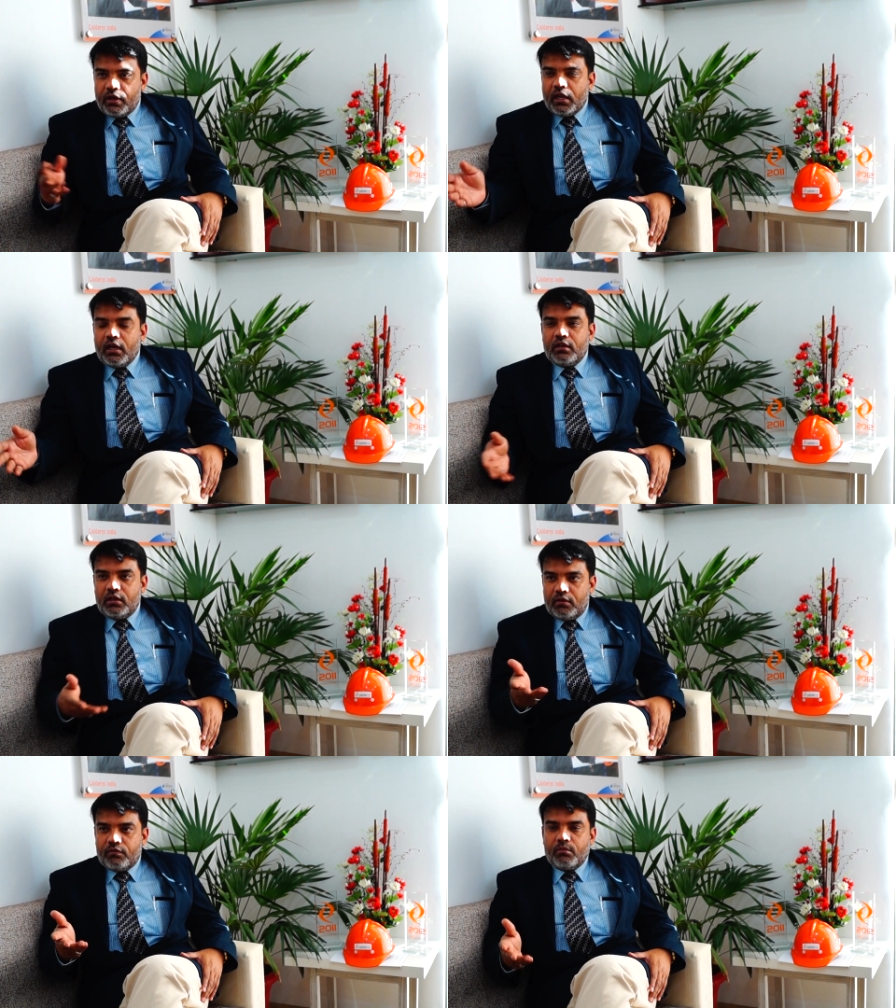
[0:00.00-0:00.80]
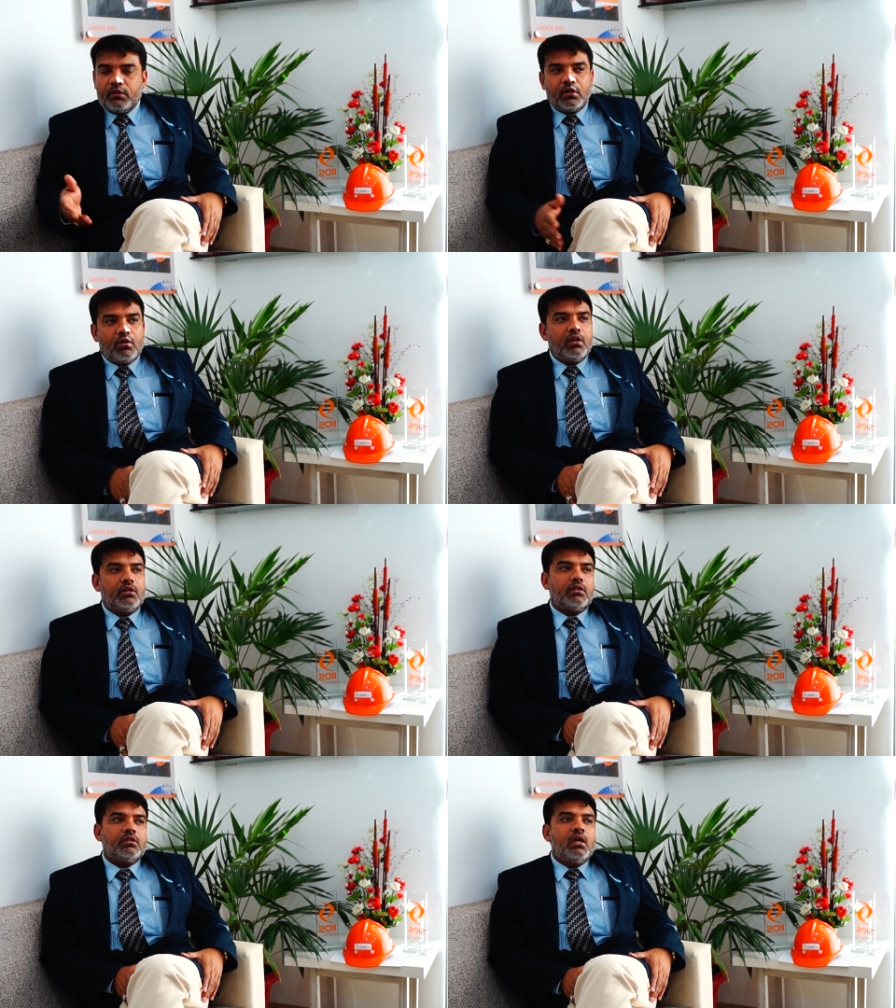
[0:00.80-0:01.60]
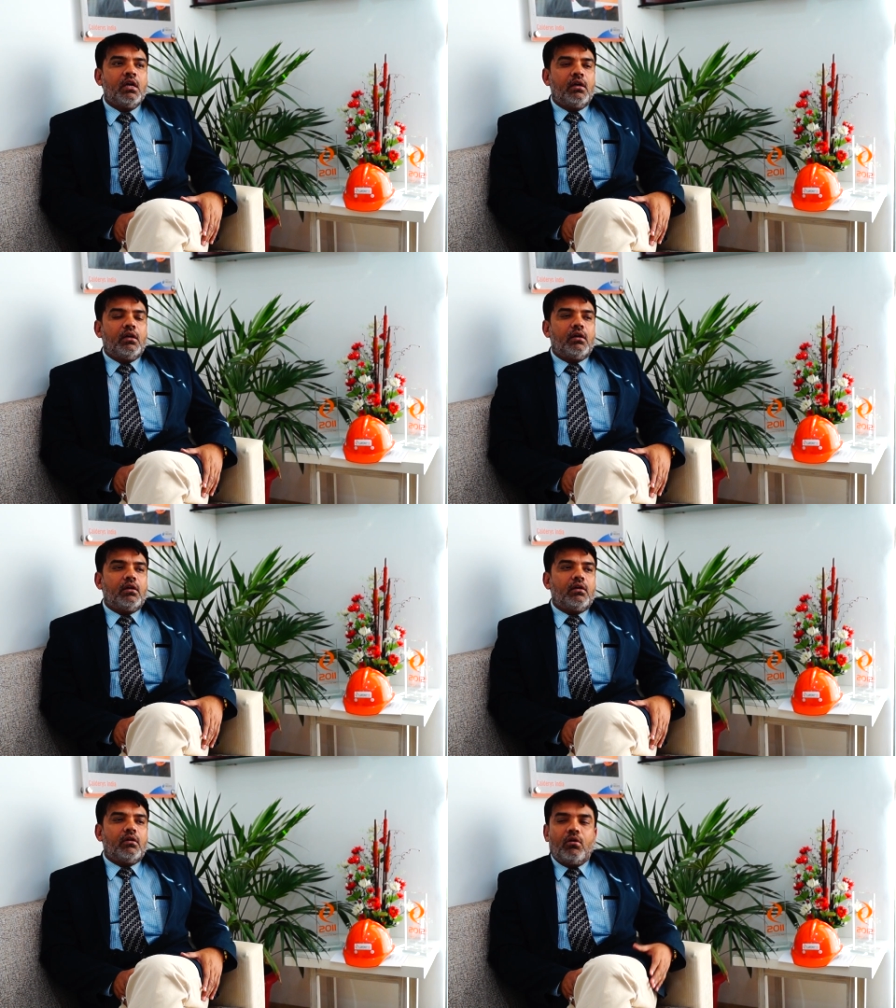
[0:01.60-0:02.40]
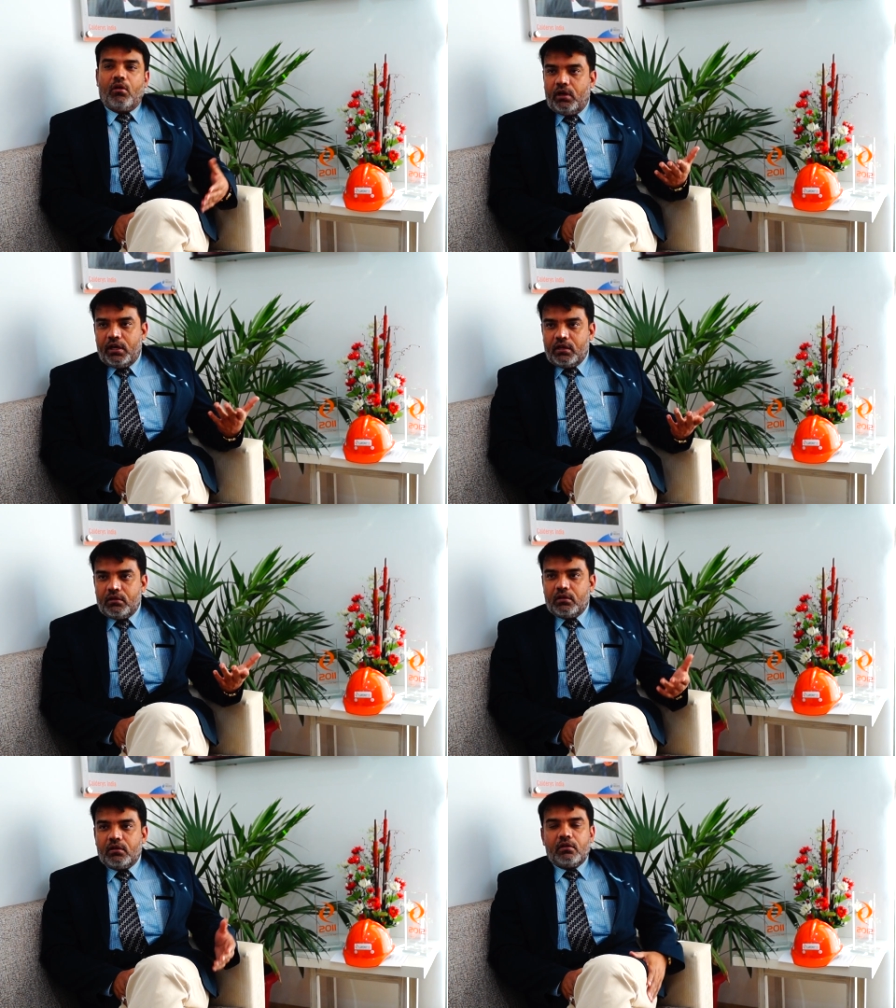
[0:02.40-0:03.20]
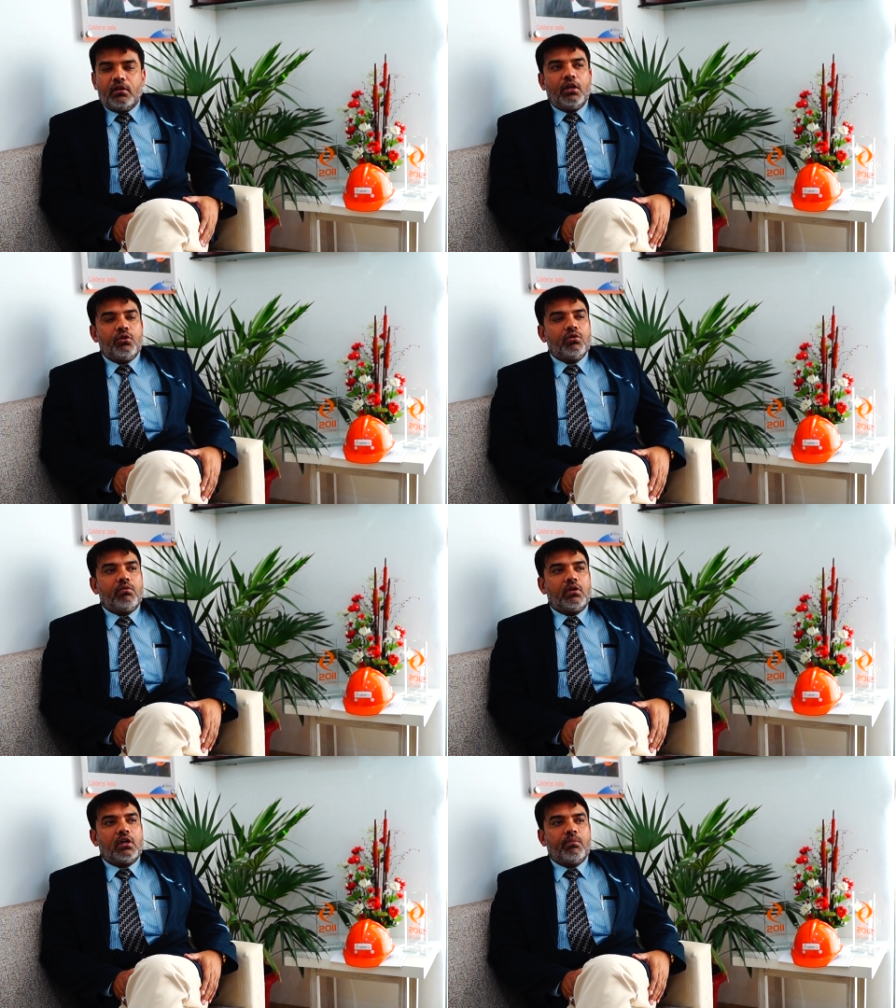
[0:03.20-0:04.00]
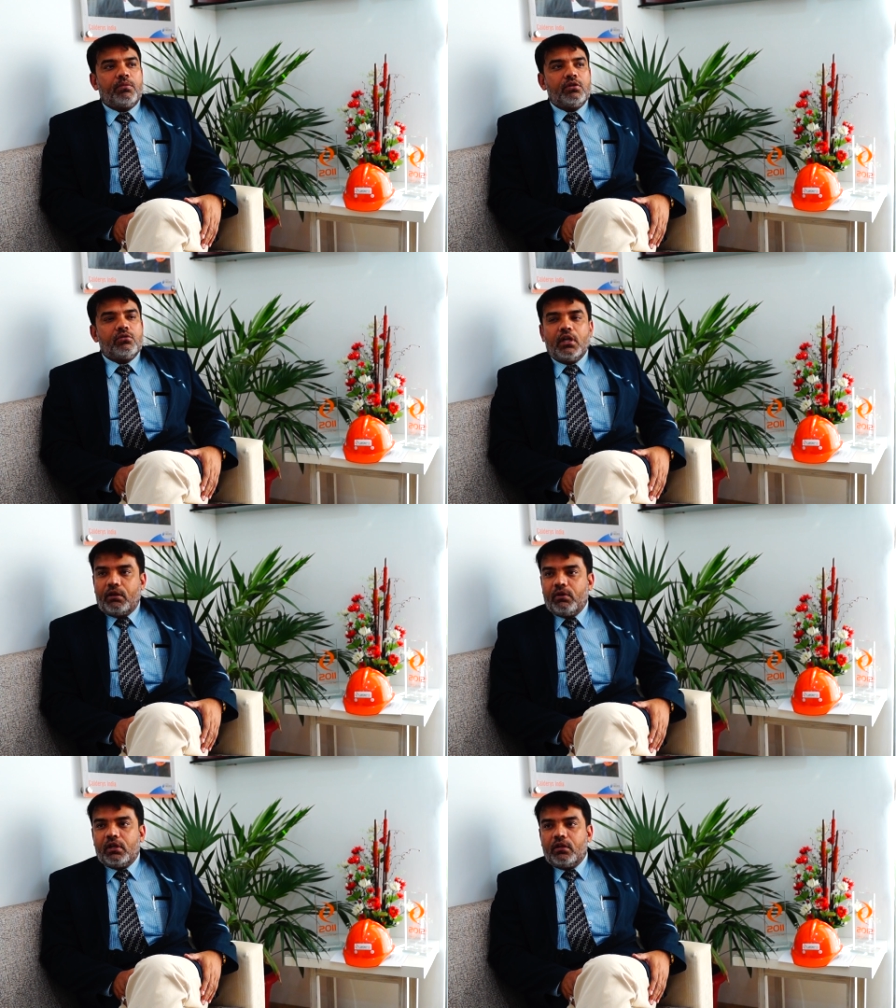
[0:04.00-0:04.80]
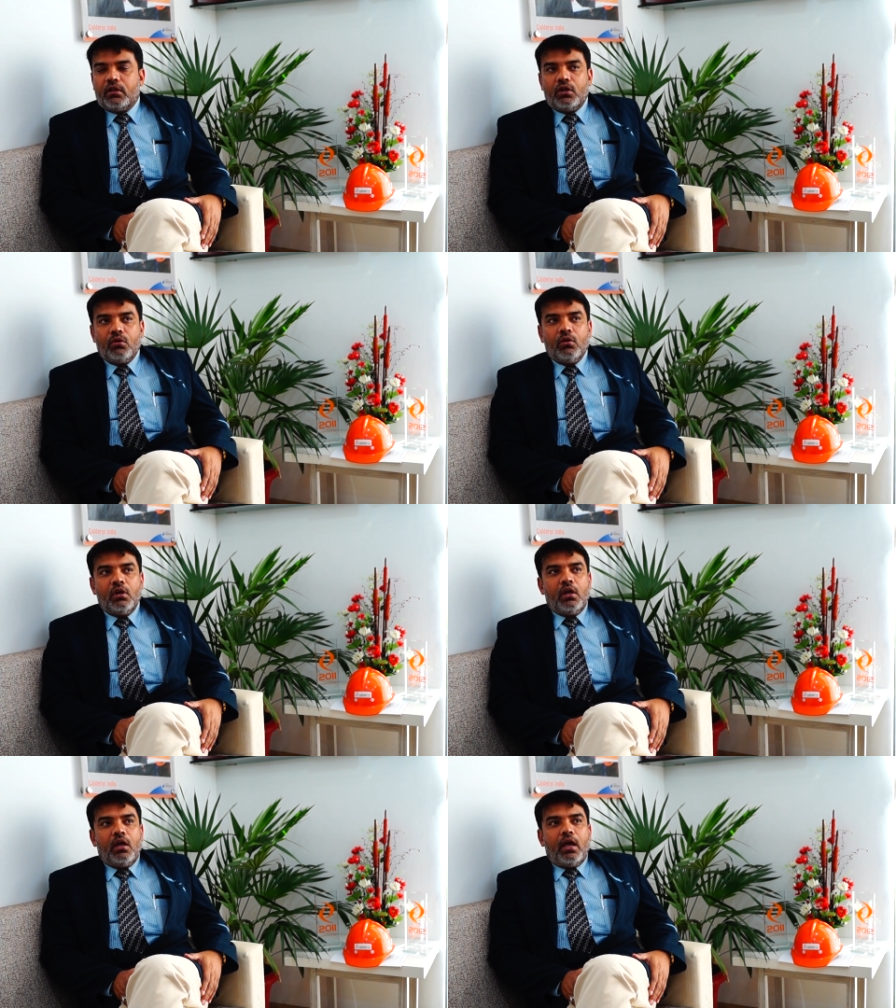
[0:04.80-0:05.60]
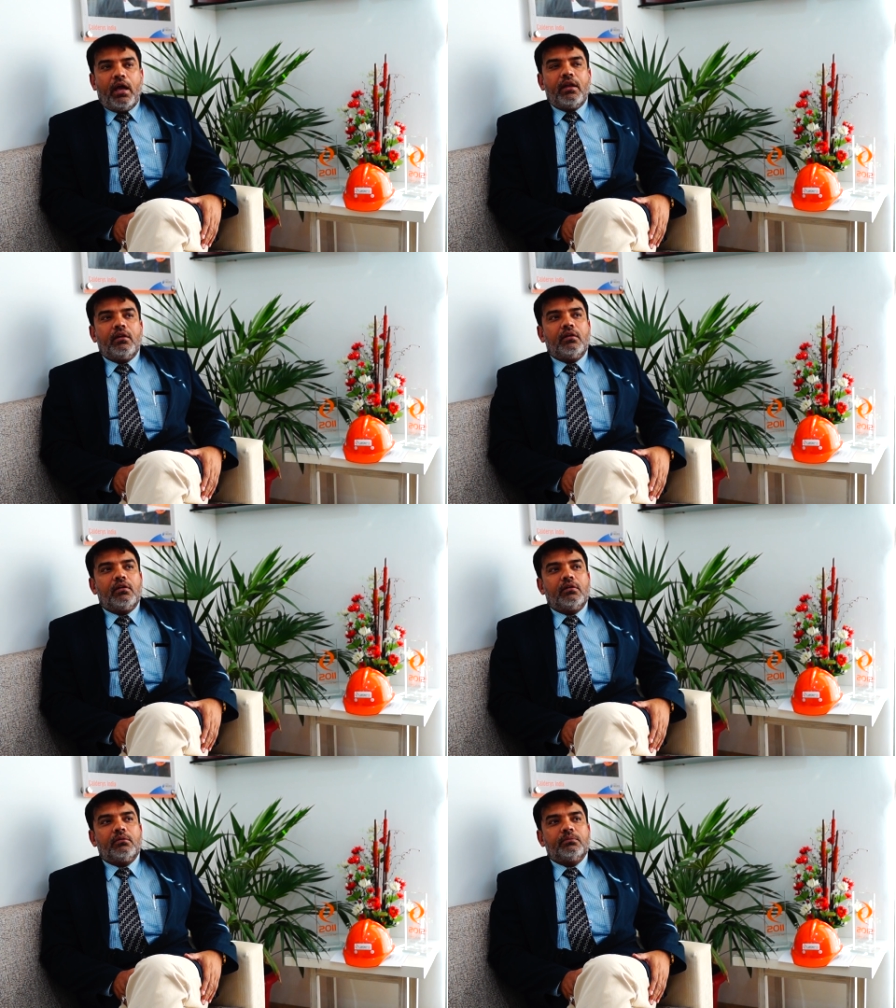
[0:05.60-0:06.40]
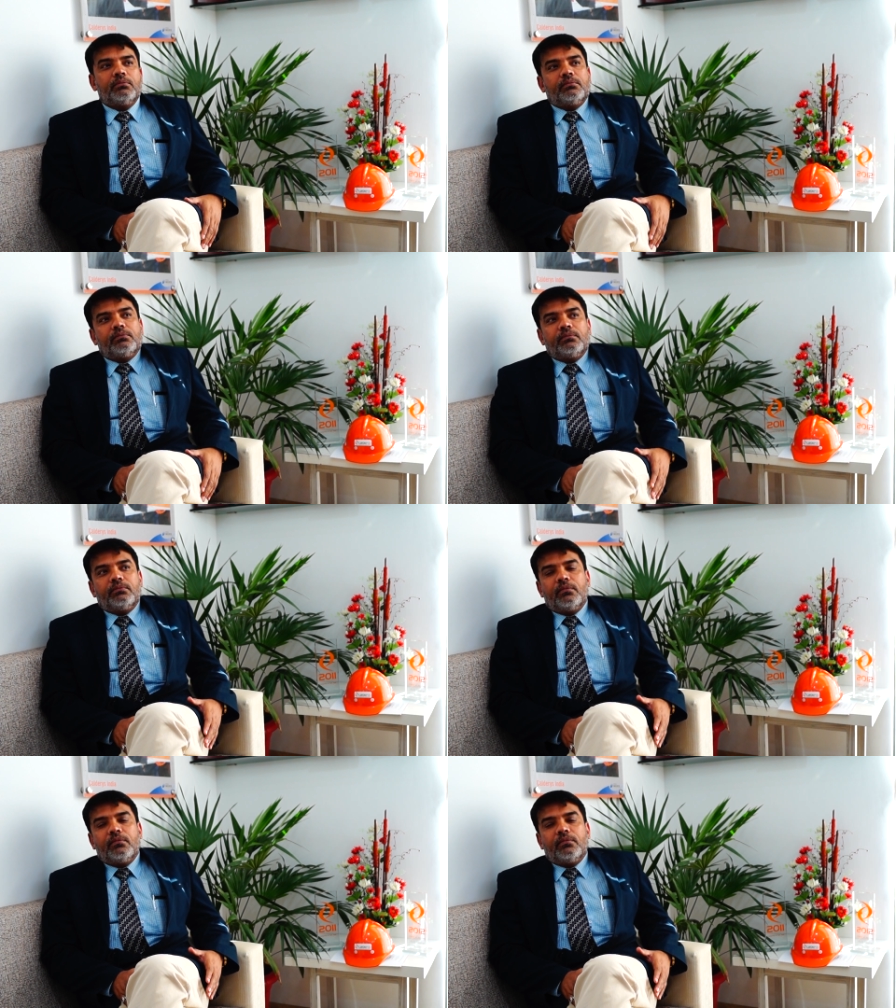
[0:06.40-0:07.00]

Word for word: vnit and from other colleges uh, already uh, into our company so that will continue and um,